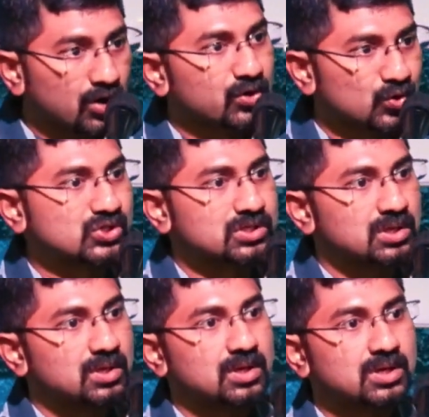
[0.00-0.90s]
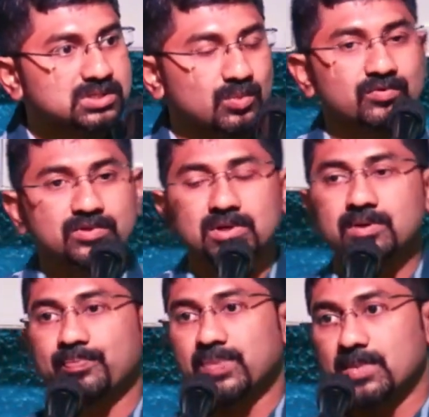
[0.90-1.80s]
God used some of the
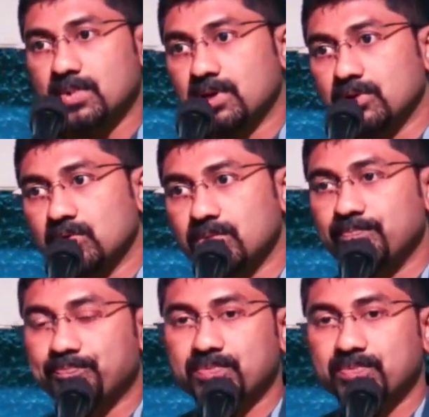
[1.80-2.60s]
you know